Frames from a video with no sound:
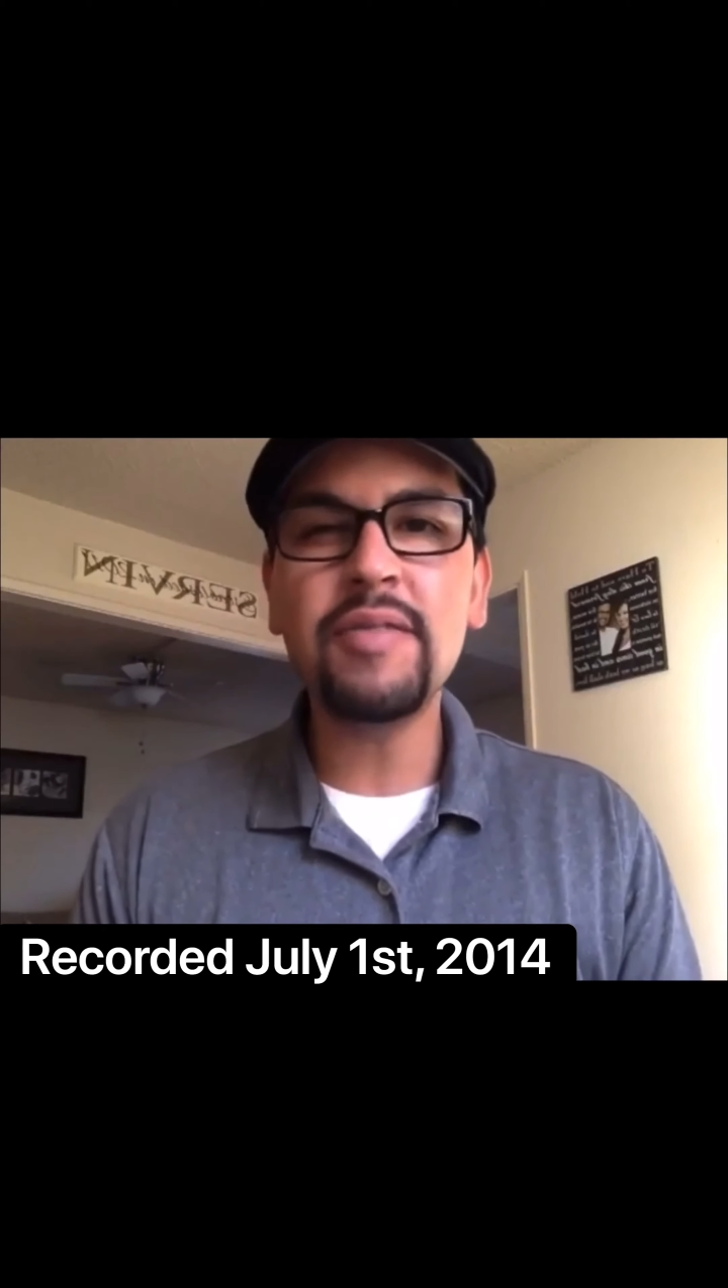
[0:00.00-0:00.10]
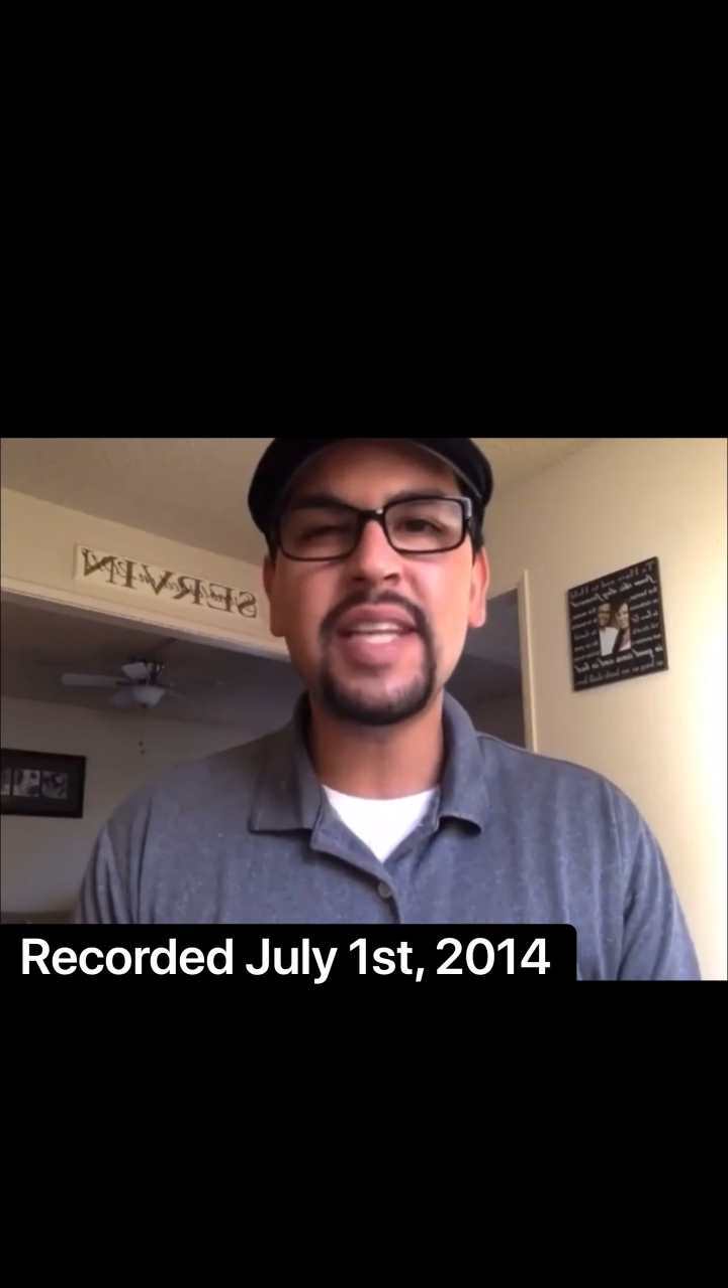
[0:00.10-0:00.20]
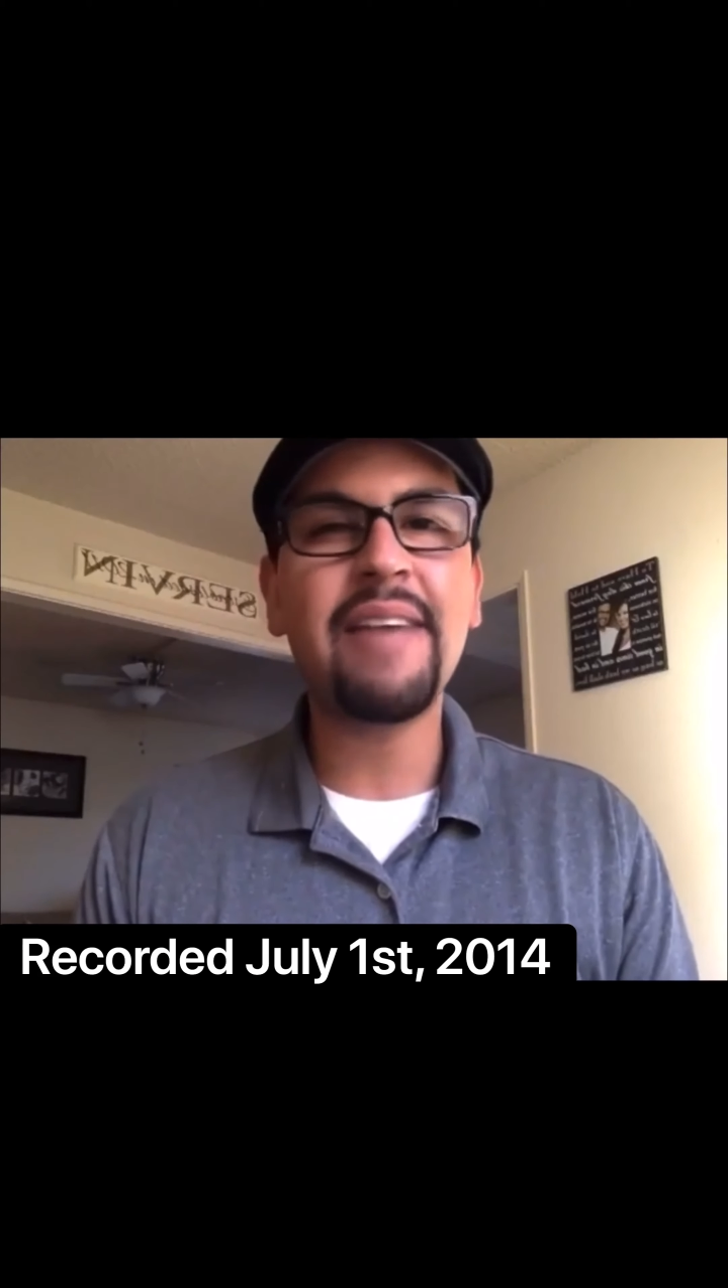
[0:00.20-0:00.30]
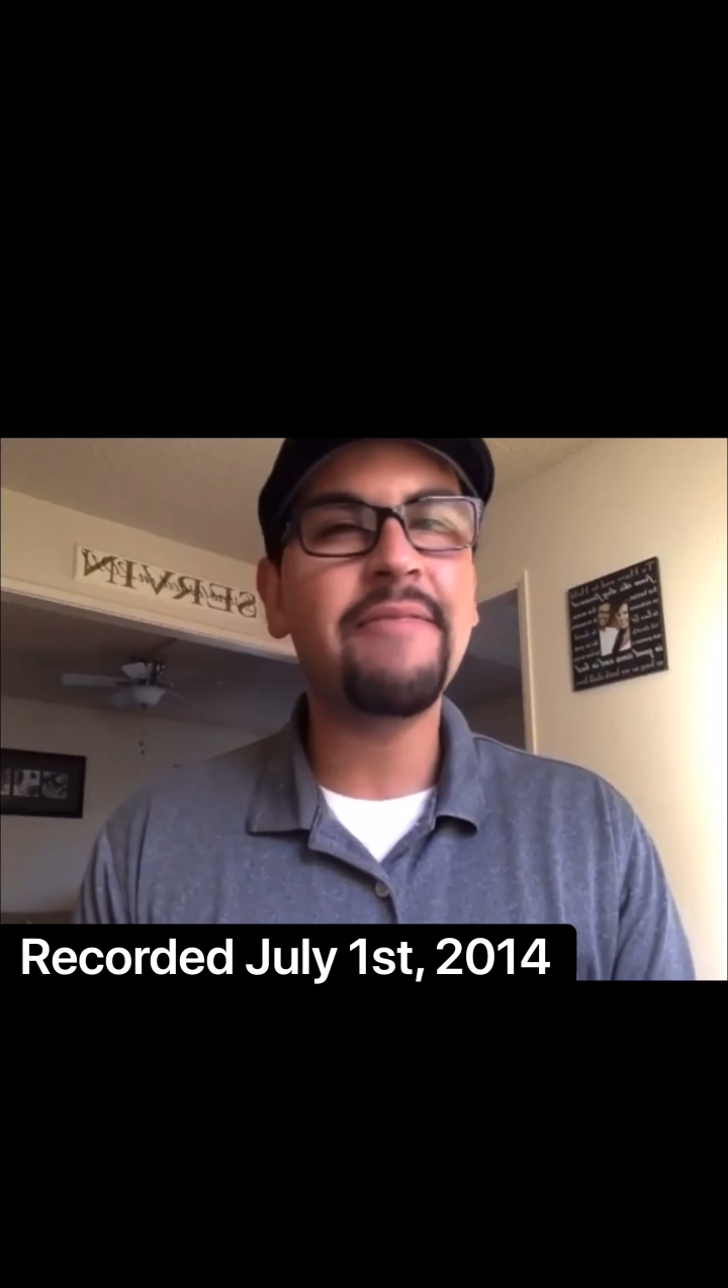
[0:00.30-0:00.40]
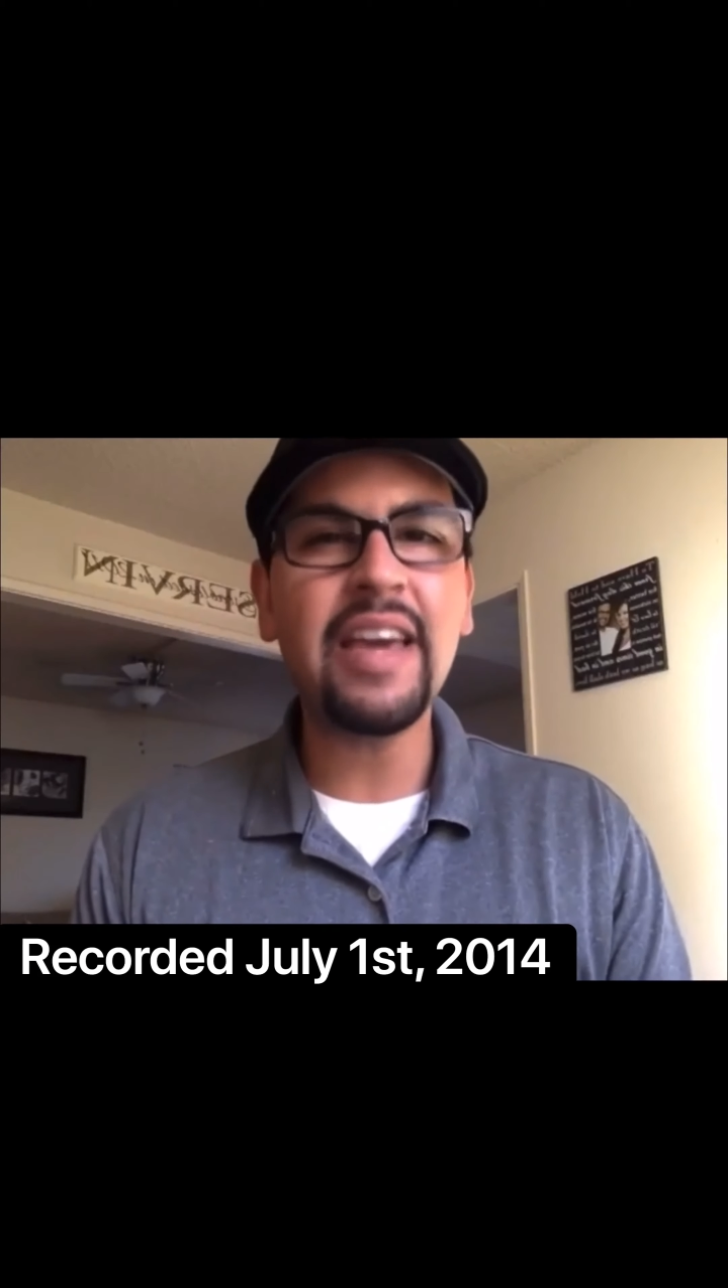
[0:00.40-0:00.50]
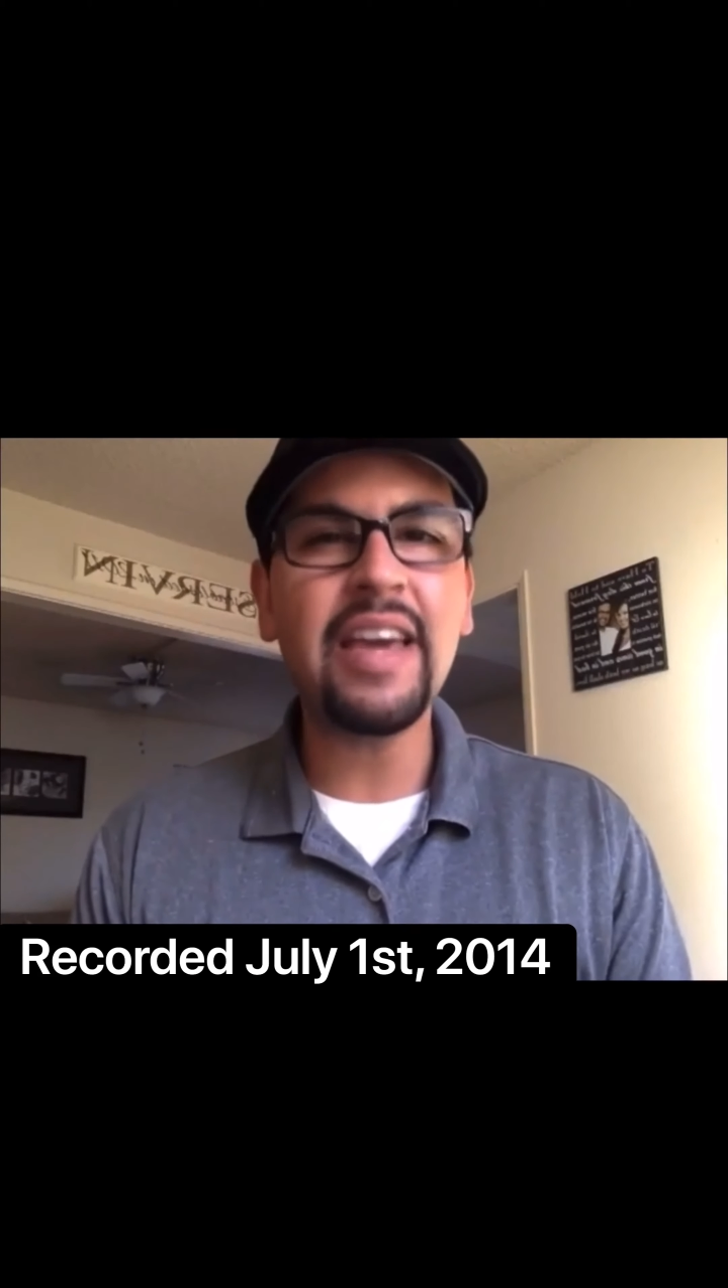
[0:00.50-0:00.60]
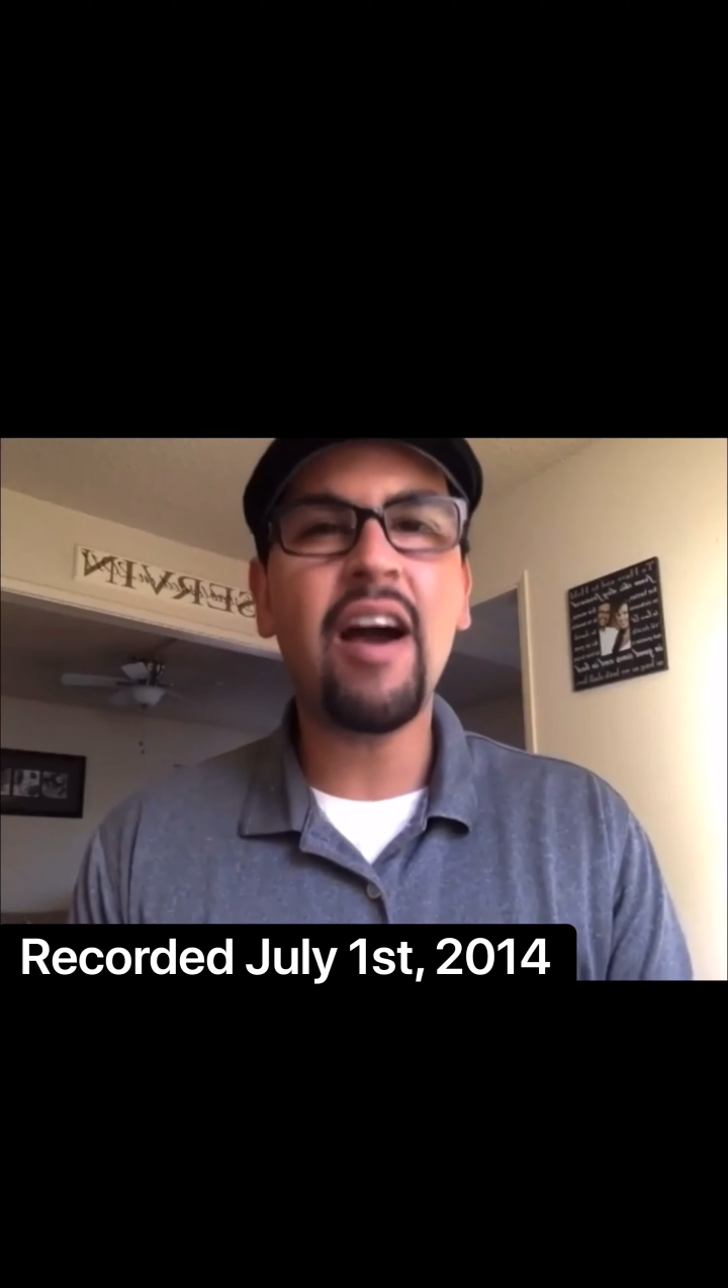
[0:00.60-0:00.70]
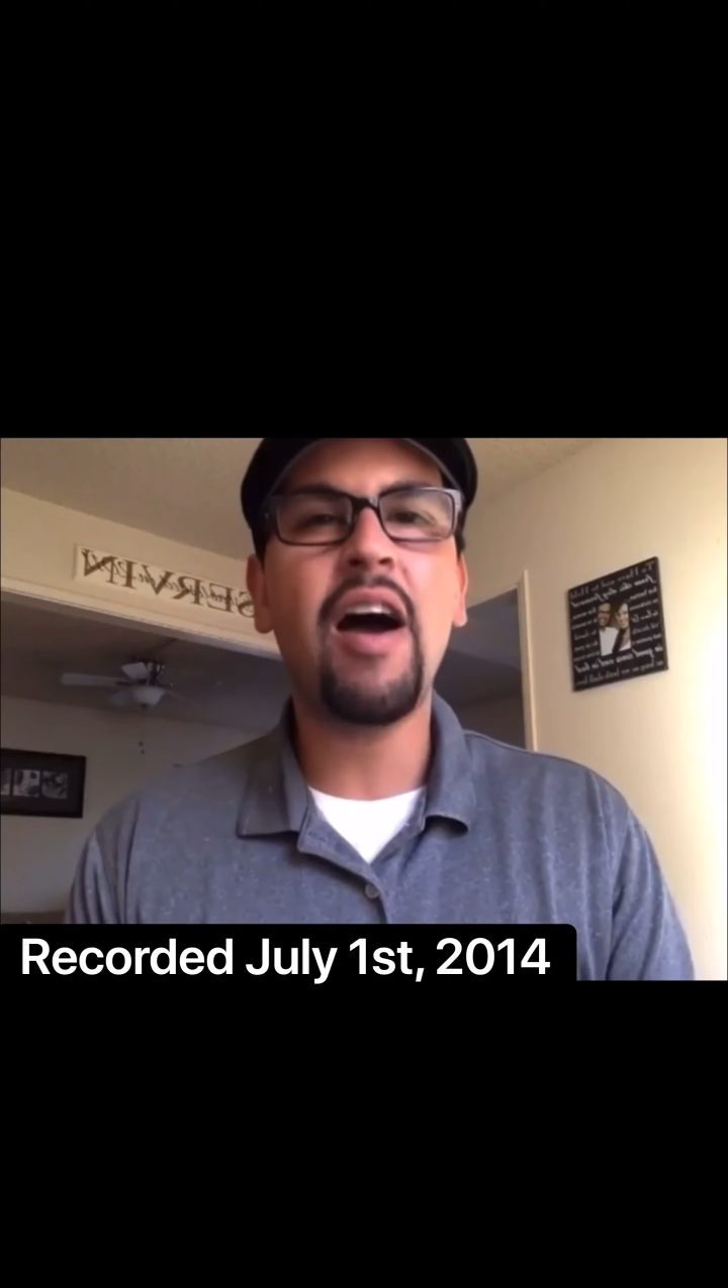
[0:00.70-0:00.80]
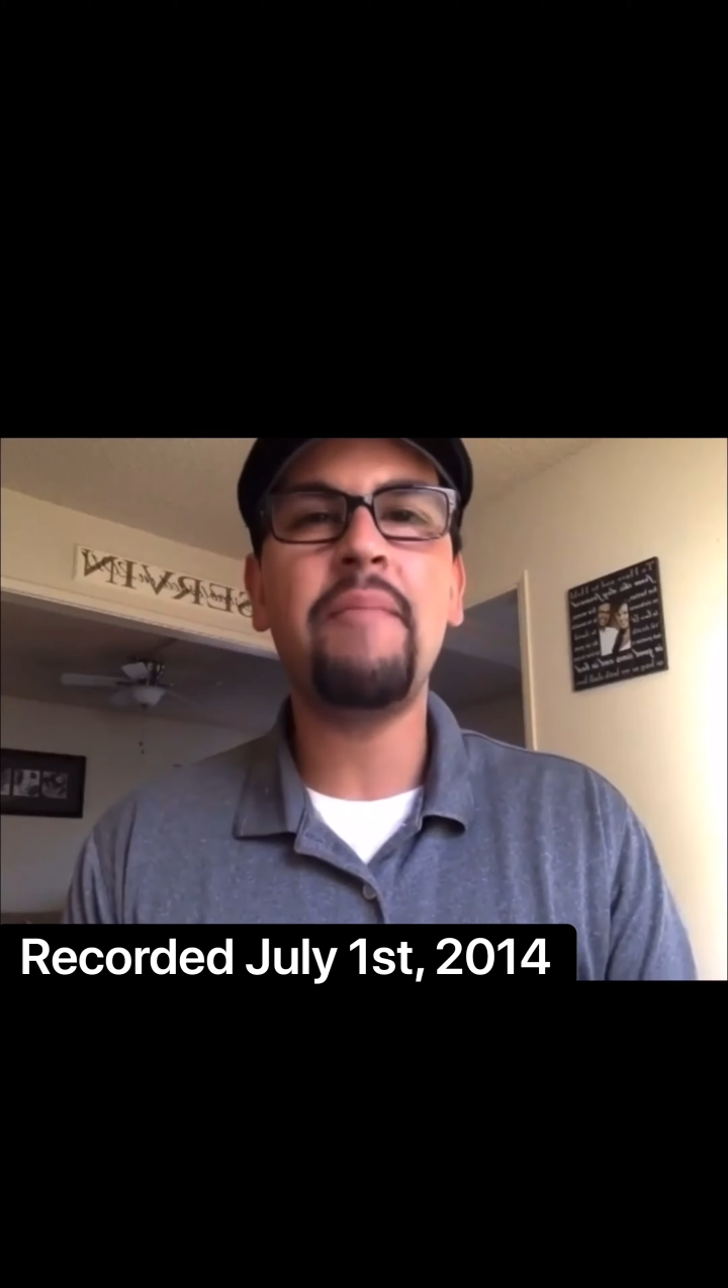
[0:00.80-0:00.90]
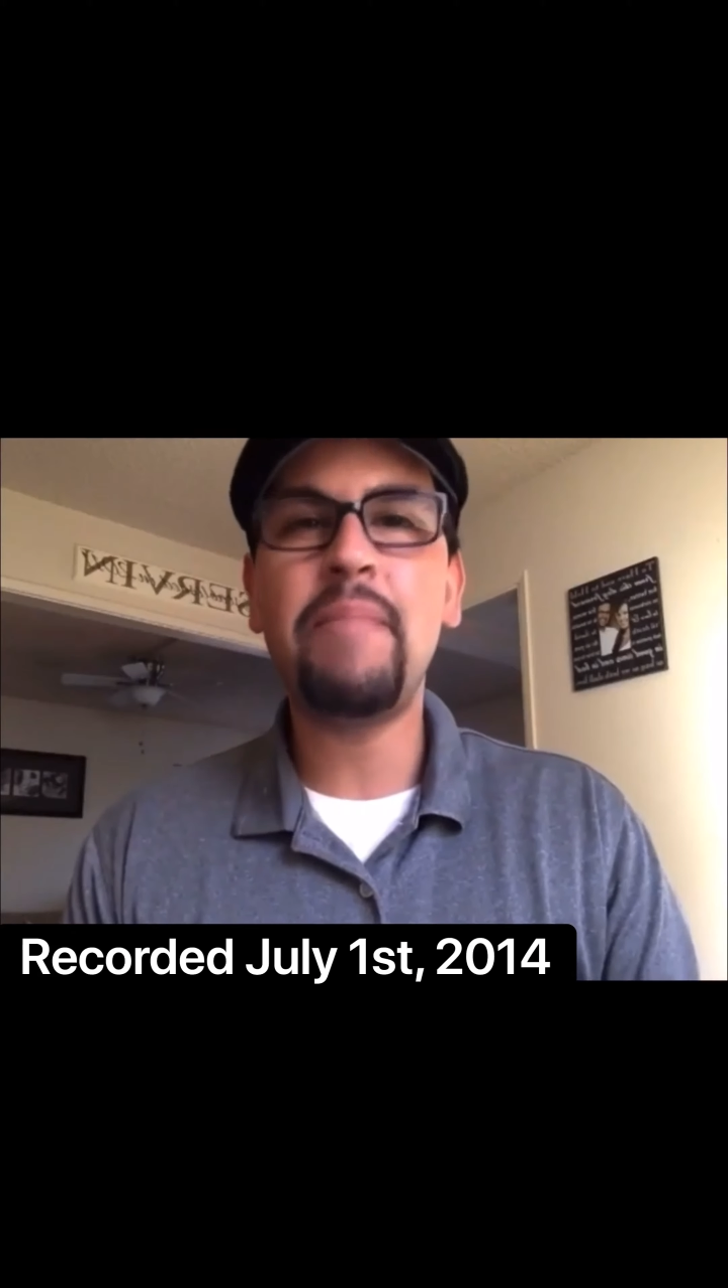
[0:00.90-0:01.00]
that fiat